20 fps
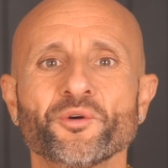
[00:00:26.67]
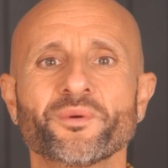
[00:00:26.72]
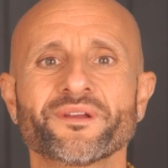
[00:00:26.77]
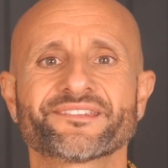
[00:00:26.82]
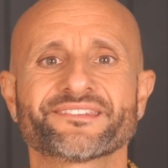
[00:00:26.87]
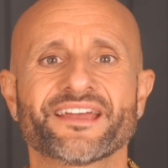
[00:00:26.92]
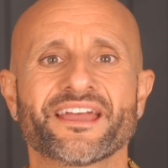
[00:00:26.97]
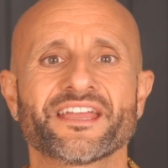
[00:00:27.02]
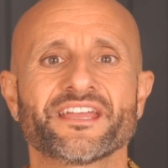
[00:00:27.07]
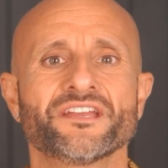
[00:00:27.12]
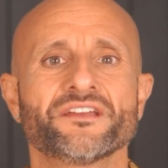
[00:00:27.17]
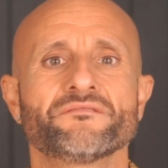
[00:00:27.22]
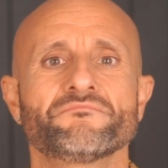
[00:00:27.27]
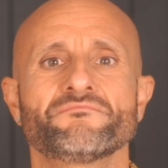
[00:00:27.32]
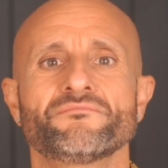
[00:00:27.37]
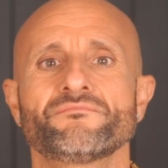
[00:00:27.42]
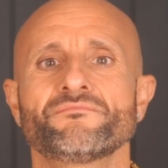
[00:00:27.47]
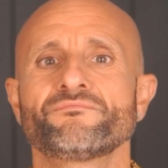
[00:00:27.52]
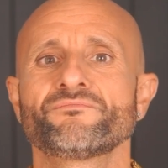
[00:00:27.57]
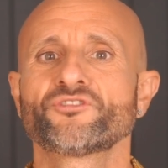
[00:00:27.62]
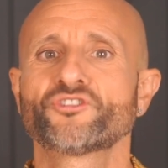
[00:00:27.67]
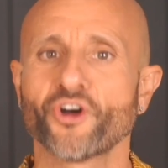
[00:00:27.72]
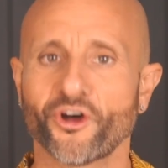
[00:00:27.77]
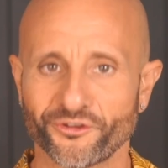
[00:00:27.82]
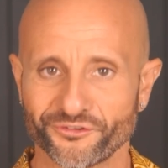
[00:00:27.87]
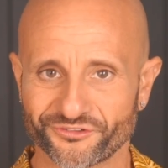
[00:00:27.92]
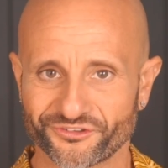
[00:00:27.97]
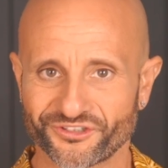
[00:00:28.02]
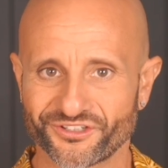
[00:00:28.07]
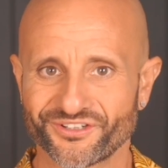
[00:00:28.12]
do we say
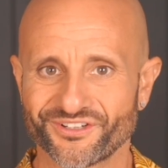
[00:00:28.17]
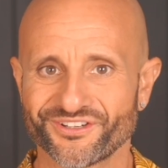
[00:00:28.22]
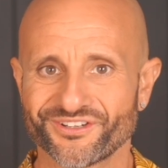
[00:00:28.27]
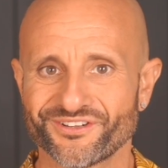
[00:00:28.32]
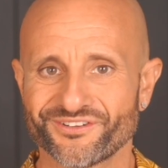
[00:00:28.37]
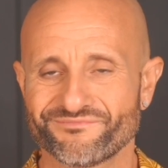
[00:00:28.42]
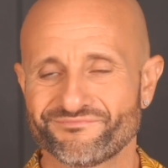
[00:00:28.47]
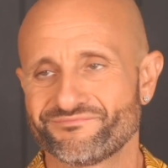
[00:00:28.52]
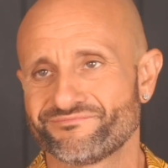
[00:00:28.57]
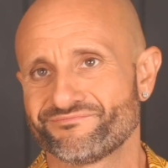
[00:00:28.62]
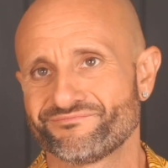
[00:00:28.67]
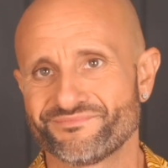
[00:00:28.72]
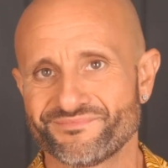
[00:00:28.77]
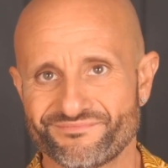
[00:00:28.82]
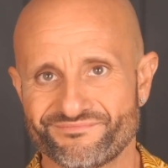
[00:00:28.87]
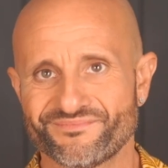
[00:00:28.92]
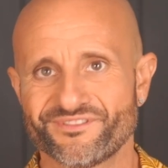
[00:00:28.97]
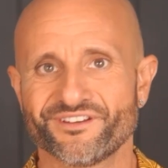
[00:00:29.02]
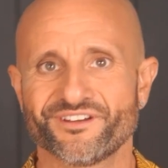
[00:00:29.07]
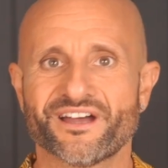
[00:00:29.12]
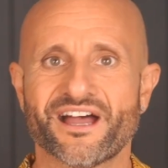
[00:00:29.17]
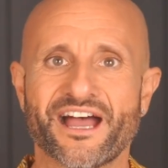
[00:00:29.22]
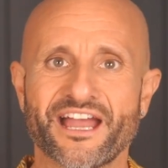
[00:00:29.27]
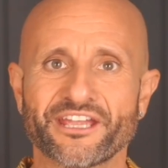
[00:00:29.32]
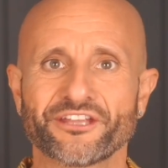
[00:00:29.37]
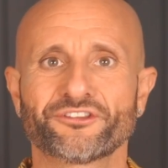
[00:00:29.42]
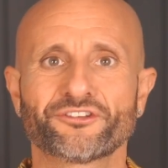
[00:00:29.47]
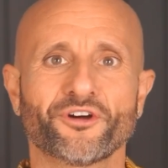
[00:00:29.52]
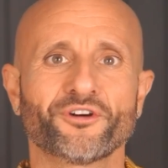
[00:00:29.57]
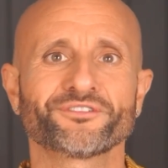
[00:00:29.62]
don't? The
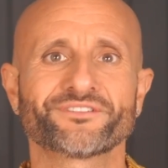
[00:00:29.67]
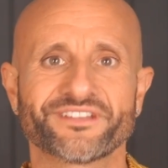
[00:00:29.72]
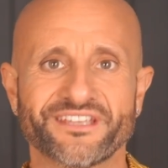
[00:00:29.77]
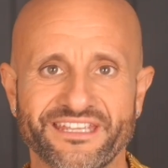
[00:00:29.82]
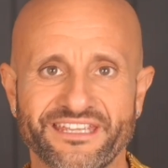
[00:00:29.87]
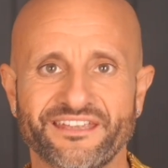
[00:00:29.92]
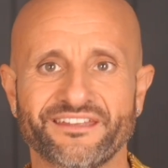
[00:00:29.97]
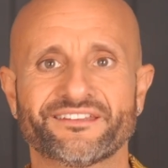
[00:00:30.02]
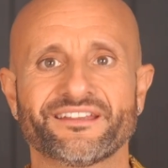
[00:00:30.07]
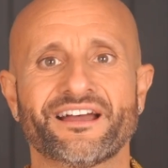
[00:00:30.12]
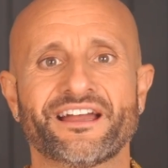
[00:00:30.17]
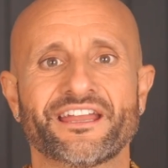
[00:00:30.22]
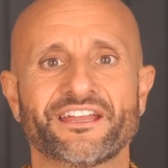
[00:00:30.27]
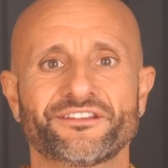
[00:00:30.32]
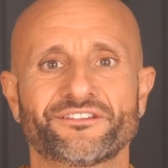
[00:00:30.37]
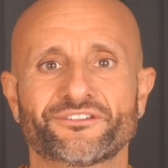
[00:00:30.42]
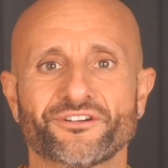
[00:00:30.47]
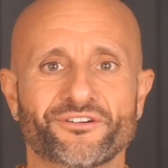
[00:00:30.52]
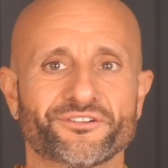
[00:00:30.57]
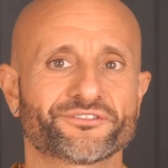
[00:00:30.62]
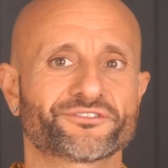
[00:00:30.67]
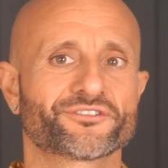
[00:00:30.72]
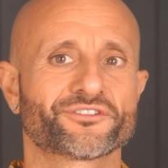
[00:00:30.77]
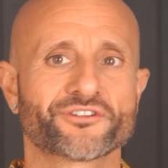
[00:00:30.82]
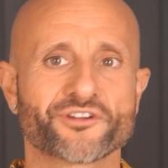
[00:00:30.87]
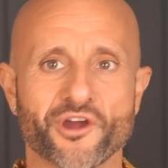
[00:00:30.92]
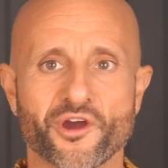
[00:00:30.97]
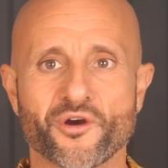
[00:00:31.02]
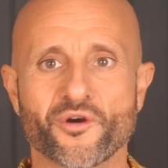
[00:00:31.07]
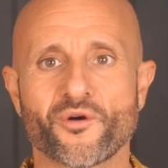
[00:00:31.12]
I don't eat, I
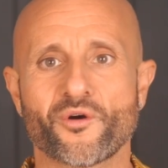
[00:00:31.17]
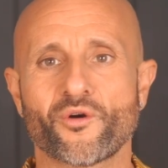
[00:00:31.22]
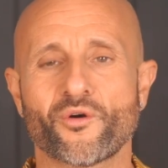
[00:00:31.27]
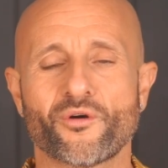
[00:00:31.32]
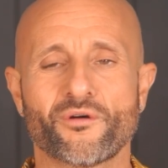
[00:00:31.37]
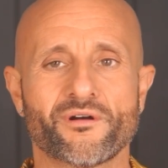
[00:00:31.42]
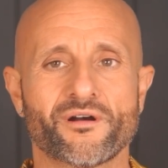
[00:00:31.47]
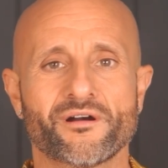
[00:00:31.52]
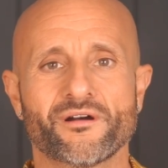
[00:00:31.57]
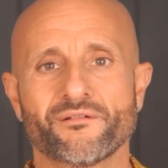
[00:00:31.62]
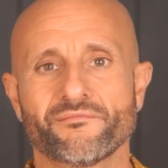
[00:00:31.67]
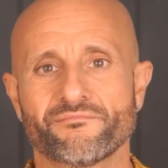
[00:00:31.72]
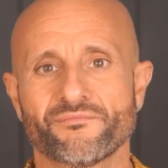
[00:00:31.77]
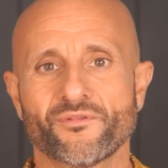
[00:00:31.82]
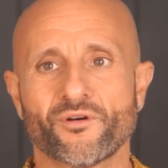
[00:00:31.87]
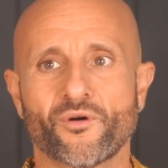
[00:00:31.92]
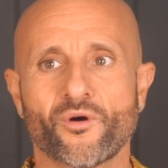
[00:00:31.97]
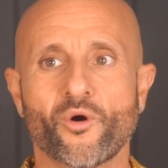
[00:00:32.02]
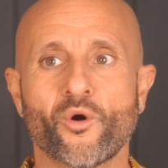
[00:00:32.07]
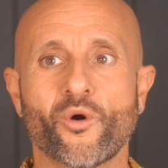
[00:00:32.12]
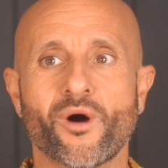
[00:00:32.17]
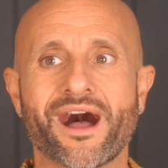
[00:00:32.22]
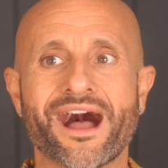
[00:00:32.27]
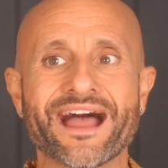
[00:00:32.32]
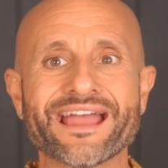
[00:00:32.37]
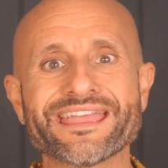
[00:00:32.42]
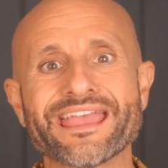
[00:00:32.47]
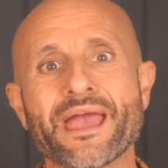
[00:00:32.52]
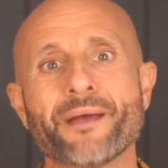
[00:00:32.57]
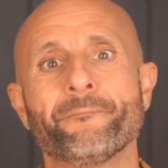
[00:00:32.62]
don't go, or
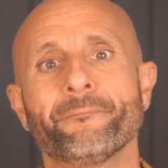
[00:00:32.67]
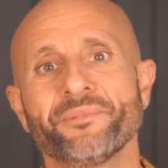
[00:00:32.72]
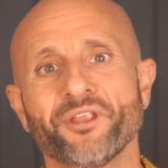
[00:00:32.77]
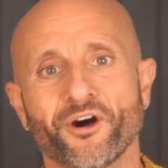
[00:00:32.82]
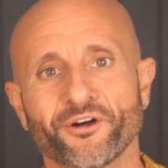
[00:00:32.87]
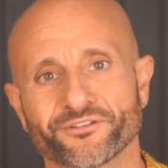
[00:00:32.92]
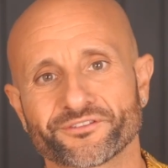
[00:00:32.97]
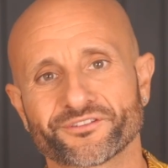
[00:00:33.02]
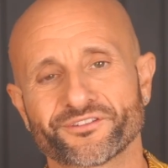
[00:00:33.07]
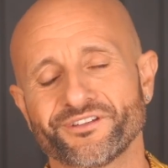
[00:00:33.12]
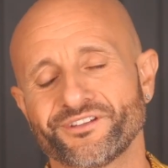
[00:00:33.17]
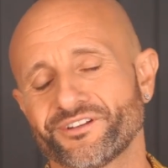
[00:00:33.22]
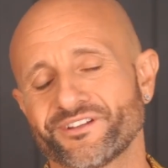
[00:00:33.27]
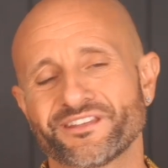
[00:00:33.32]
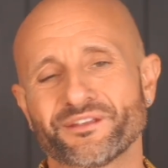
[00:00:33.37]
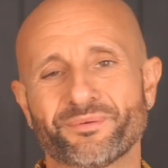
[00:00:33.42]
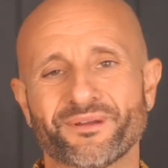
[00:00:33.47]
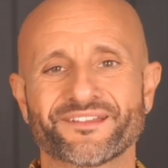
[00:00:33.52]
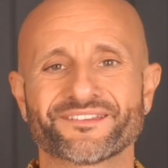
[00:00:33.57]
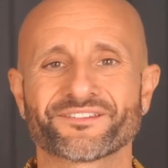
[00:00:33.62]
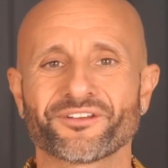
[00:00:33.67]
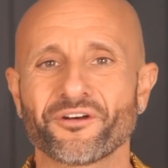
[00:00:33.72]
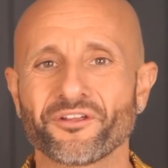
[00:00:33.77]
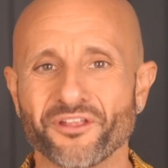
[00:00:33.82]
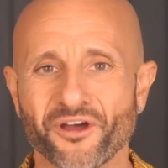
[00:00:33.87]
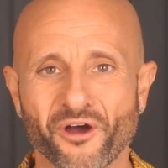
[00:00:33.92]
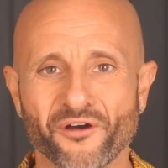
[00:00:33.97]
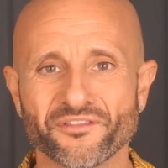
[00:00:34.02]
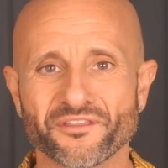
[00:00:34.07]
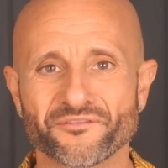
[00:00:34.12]
I am not. It depends
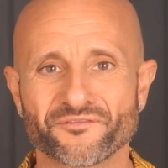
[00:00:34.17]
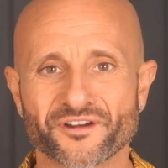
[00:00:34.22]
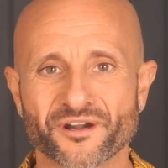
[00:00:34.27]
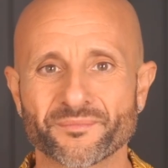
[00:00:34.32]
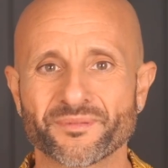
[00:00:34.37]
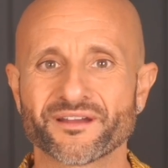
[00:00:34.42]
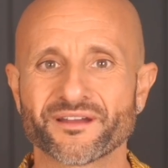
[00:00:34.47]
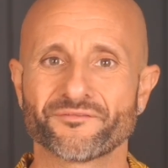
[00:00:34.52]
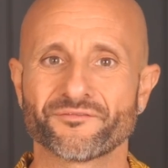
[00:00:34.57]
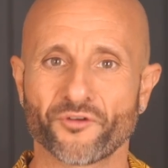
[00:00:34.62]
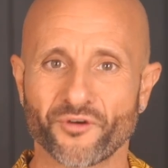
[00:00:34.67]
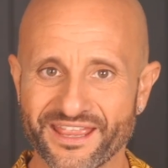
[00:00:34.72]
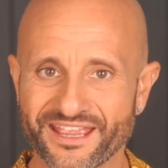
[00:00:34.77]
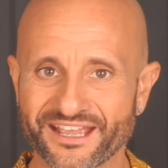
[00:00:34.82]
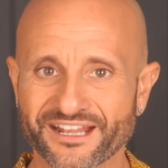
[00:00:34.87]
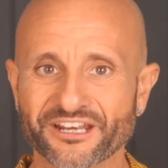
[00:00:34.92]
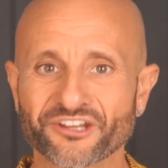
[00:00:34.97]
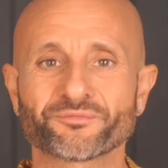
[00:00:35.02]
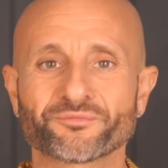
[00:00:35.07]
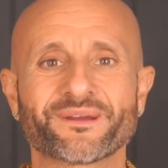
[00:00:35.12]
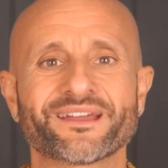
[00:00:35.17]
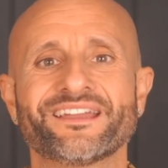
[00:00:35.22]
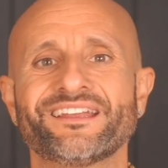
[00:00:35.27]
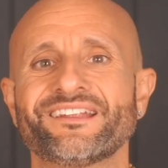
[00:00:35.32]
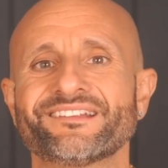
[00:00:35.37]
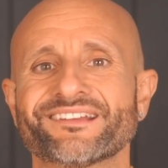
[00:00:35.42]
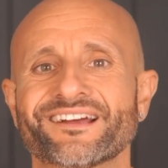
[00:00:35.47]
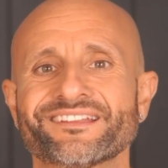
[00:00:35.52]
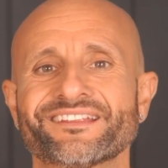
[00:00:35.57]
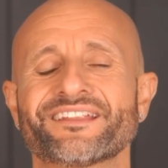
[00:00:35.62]
on the verb for English, but in
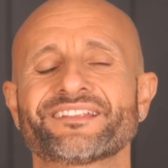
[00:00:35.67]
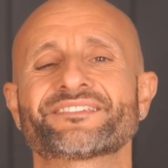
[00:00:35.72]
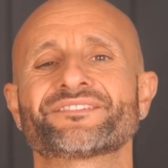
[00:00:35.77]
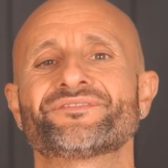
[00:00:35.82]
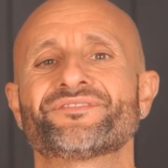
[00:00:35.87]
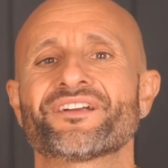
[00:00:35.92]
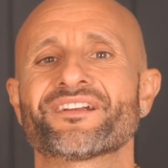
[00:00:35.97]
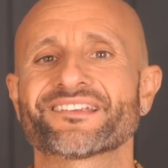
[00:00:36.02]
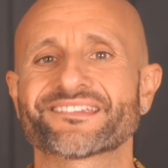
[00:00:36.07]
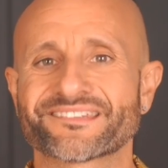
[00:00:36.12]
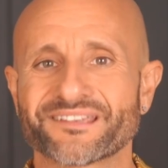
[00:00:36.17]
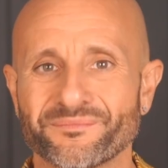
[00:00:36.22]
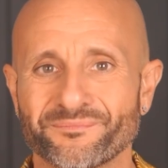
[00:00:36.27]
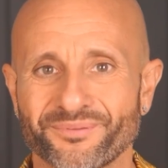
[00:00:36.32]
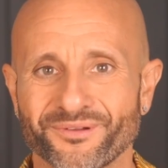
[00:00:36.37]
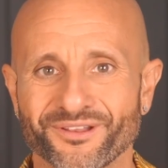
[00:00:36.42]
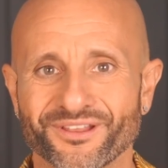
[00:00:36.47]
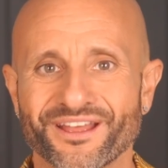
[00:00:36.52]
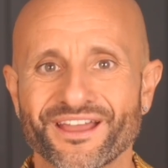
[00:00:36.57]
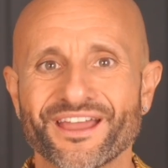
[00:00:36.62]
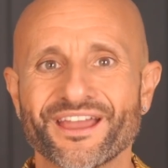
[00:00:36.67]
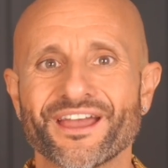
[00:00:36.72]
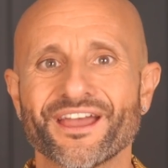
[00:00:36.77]
Italian it's very simple.